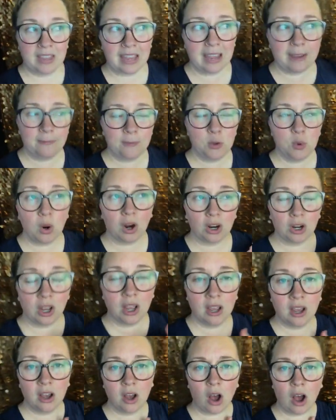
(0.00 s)
if you are
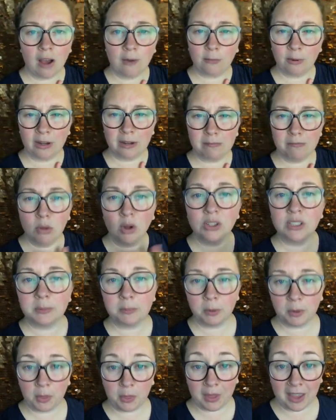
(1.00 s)
offering
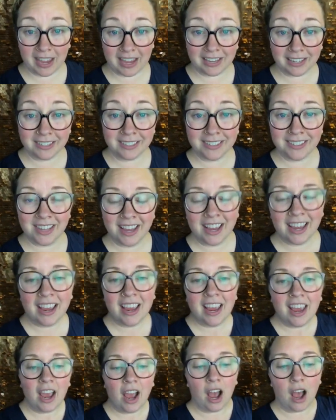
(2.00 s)
multiple things,
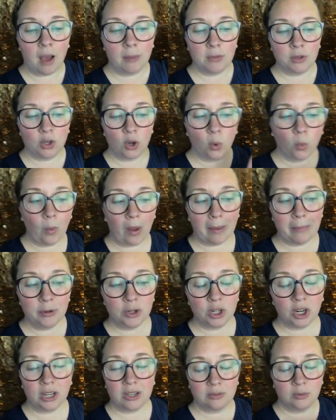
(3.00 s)
um, your web
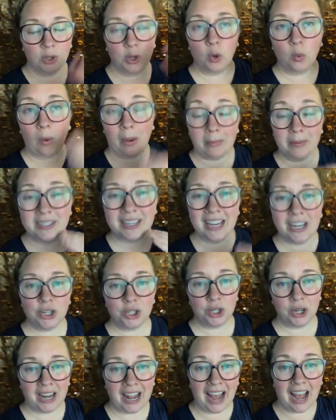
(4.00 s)
your website
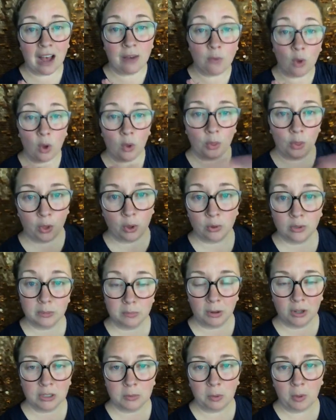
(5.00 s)
should have those
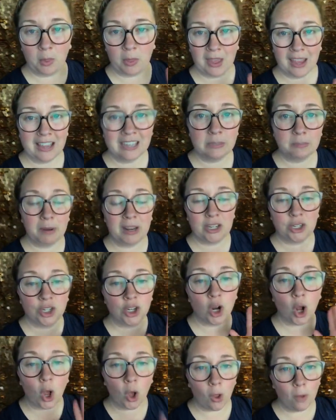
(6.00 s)
multiple things, but it
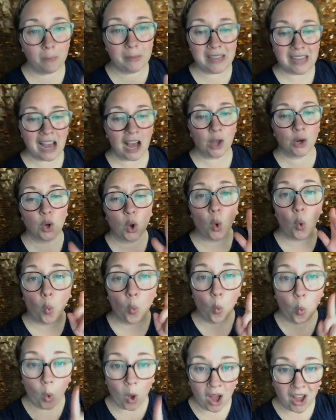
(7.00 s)
should all be on
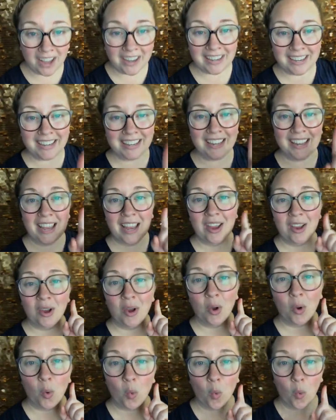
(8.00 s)
one
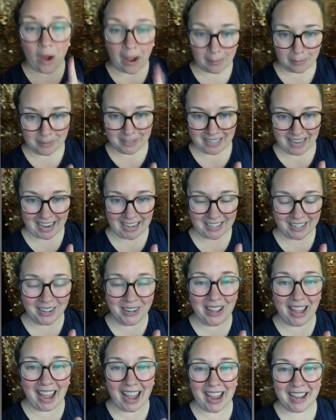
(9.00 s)
website.
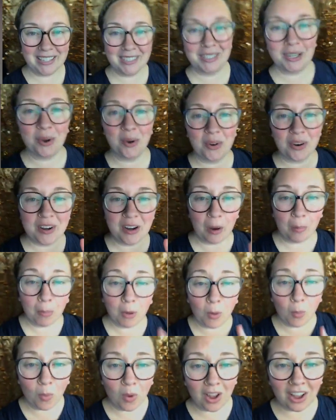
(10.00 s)
Okay, so
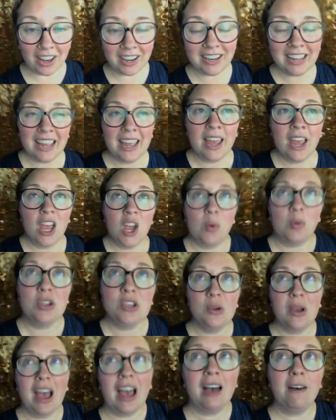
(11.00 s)
number one, when
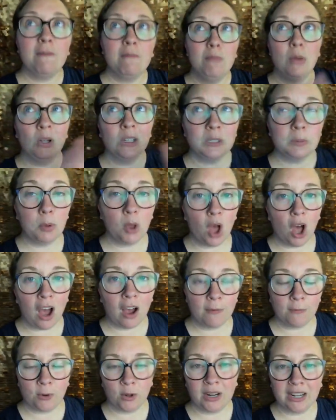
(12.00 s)
you have multiple
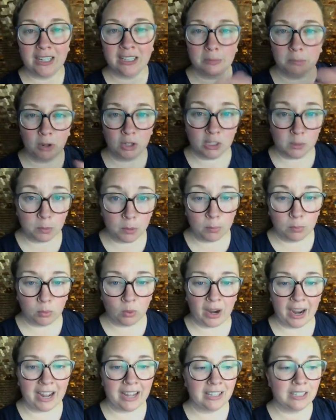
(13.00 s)
offerings, multiple
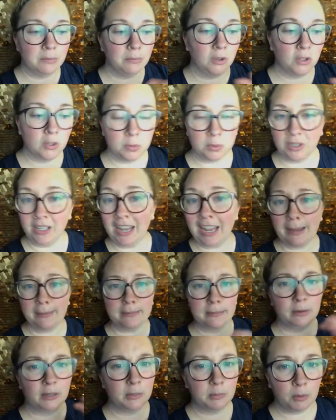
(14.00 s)
brands, multiple
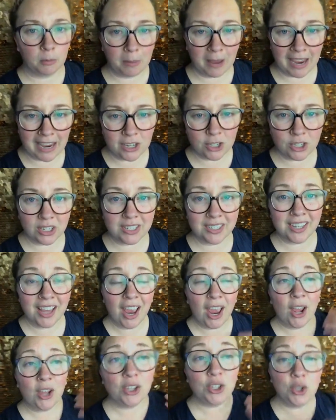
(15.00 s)
names, multiple pages,
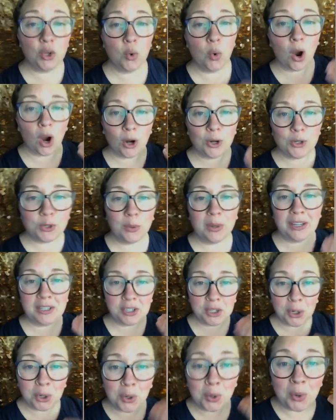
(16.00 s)
you are doing
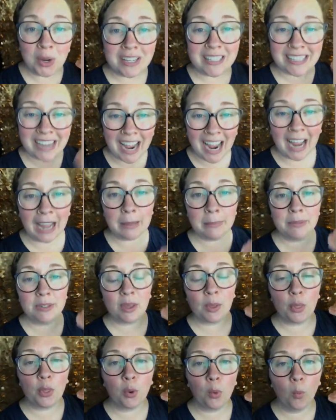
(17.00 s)
two times
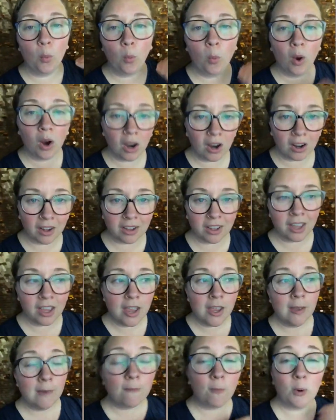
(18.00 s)
the work
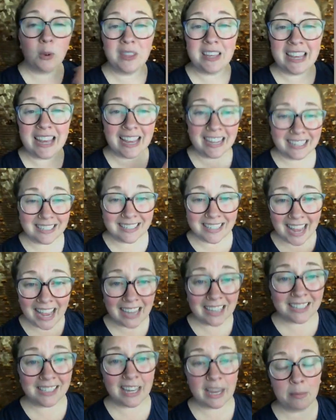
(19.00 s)
for the
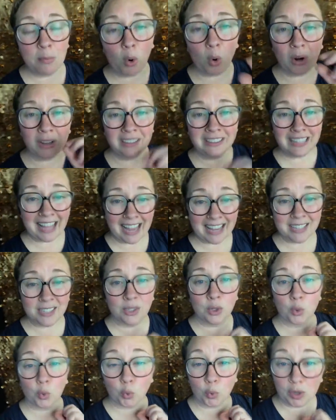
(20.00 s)
exact same or
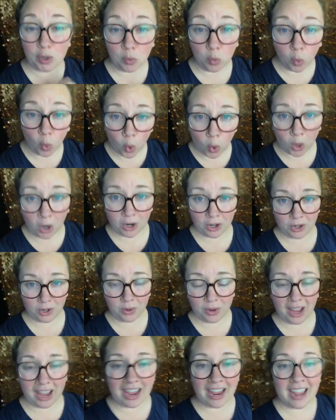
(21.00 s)
less reward.
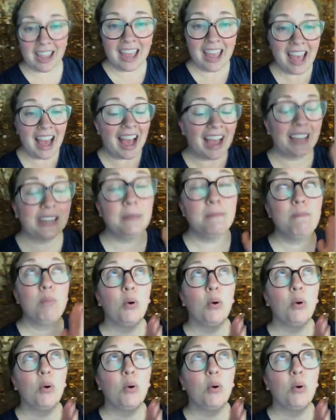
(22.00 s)
Okay, I can